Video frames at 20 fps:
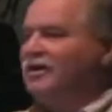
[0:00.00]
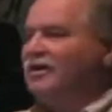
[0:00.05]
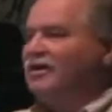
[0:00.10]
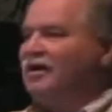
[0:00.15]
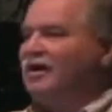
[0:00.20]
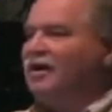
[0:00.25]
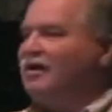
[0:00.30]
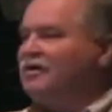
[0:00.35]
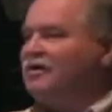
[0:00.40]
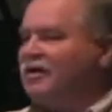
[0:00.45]

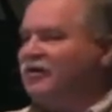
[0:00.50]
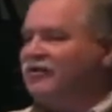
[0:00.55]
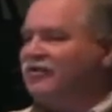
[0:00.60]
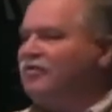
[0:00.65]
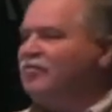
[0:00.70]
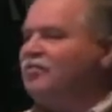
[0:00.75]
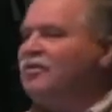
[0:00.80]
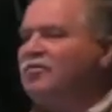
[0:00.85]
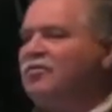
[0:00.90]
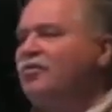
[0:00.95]
I was having
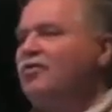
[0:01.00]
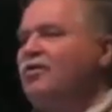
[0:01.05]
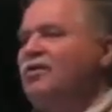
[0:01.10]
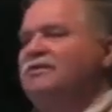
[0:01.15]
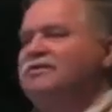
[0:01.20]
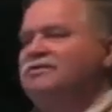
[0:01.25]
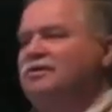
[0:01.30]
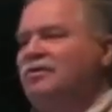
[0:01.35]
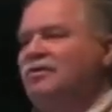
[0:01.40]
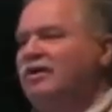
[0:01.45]
to
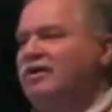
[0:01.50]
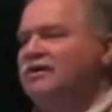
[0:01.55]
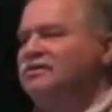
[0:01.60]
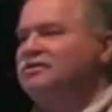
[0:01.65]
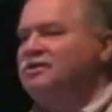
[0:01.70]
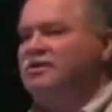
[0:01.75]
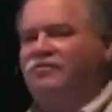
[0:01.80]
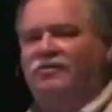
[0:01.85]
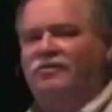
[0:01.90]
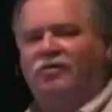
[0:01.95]
memorize all that
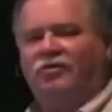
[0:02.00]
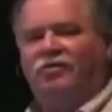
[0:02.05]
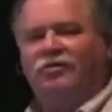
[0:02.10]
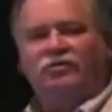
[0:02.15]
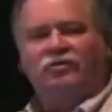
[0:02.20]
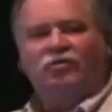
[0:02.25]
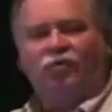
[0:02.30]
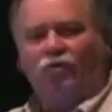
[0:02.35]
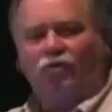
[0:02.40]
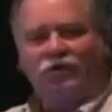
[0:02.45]
stuff, all the
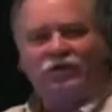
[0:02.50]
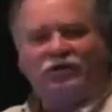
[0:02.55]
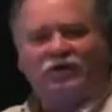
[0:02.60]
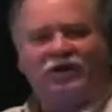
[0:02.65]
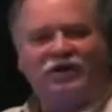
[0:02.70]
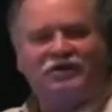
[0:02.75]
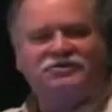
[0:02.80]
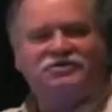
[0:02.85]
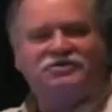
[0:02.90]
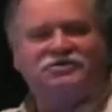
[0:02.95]
court
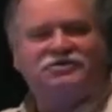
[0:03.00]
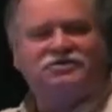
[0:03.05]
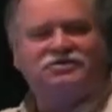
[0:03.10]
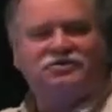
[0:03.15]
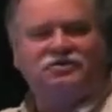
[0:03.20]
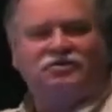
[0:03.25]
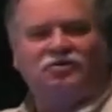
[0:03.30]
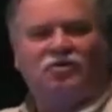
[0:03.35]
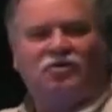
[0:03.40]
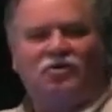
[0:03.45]
cases
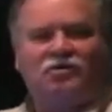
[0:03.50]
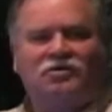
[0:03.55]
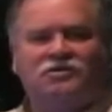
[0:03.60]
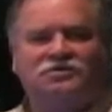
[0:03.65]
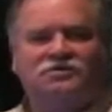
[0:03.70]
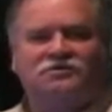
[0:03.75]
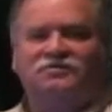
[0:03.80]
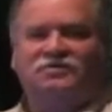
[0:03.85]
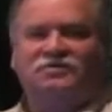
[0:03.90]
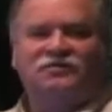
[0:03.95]
and
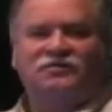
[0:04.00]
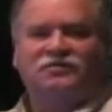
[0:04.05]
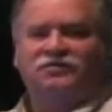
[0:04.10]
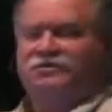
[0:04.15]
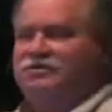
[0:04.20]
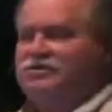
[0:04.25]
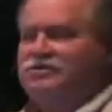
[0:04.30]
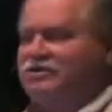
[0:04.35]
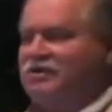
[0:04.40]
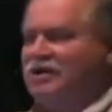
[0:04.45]
laws of
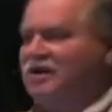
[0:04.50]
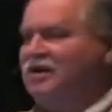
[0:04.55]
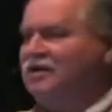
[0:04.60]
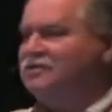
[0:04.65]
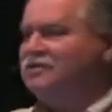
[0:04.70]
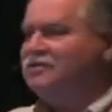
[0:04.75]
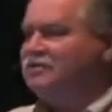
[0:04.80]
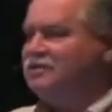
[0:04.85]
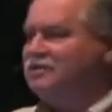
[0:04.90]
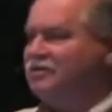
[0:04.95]
different
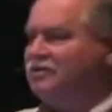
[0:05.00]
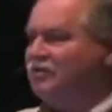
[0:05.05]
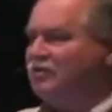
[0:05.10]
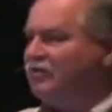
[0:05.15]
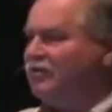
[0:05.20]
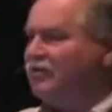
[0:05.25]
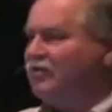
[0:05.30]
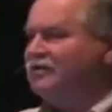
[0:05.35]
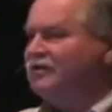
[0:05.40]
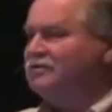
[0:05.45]
states and
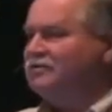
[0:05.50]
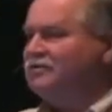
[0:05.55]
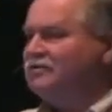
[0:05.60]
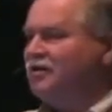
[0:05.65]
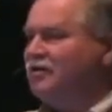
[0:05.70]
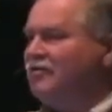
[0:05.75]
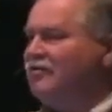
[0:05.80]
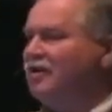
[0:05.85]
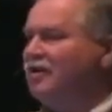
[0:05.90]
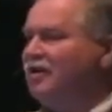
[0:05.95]
all that
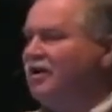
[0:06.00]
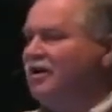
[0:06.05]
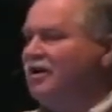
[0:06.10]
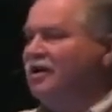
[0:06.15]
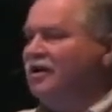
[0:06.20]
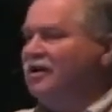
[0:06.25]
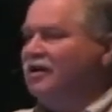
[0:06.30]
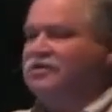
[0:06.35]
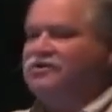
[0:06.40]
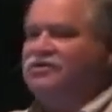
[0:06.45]
stuff
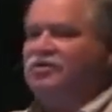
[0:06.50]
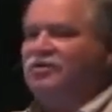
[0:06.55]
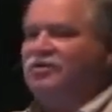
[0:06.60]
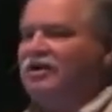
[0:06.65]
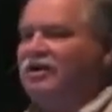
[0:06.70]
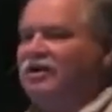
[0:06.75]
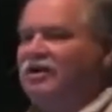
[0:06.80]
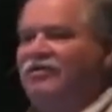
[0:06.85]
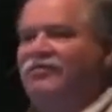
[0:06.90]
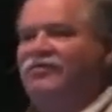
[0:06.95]

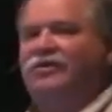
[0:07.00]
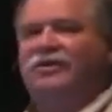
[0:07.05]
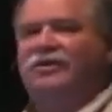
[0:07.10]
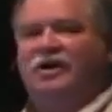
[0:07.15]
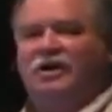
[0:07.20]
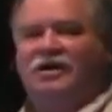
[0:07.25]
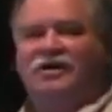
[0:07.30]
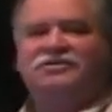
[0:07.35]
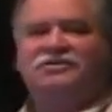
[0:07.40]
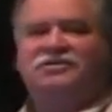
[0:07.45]
concerning every
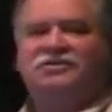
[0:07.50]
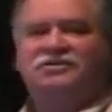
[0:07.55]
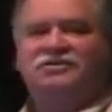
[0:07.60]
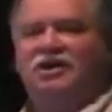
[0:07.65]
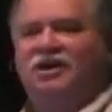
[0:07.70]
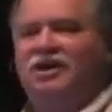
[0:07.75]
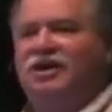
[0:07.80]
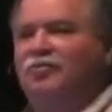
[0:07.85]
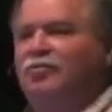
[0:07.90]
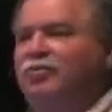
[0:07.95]
case that had
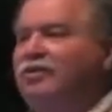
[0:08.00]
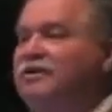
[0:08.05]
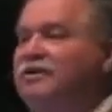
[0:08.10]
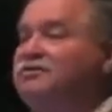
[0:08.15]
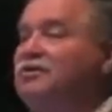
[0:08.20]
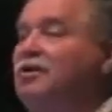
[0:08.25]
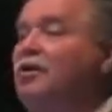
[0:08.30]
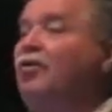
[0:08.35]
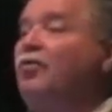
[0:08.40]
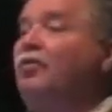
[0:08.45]
taken
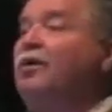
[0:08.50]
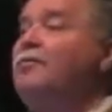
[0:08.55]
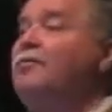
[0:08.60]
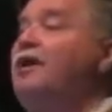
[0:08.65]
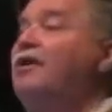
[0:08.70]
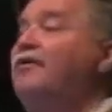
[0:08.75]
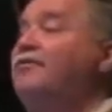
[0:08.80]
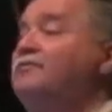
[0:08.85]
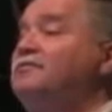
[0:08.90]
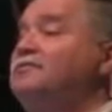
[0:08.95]
place all the way
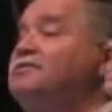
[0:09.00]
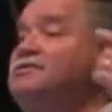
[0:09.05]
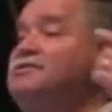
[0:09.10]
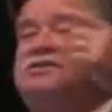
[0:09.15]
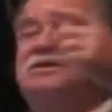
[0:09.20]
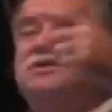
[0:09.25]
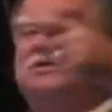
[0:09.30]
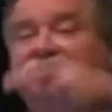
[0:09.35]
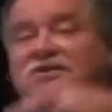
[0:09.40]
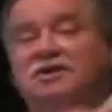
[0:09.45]
back from the
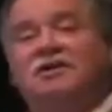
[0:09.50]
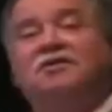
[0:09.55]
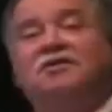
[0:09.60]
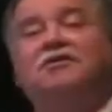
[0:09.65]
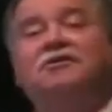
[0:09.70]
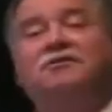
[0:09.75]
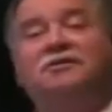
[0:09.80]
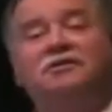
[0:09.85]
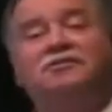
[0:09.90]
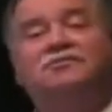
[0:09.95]

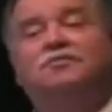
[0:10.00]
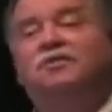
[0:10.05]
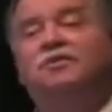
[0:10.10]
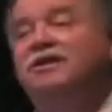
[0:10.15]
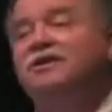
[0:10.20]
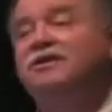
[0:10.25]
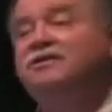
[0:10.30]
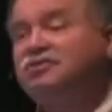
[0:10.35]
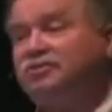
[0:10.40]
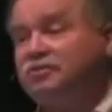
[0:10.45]
1600s when
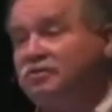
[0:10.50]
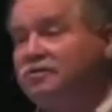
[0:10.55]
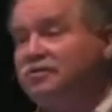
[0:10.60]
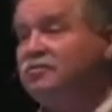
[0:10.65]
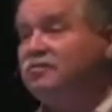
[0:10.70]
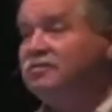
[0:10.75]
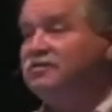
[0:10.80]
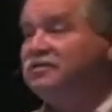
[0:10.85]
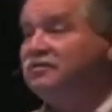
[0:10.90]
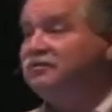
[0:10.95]

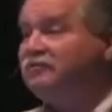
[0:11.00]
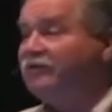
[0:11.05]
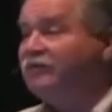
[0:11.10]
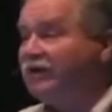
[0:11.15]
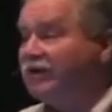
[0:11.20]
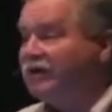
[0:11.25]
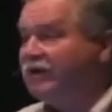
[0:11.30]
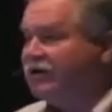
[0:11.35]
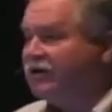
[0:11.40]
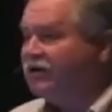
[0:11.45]
insurance was
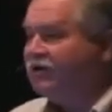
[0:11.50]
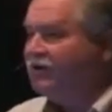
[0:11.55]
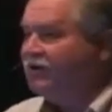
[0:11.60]
invented.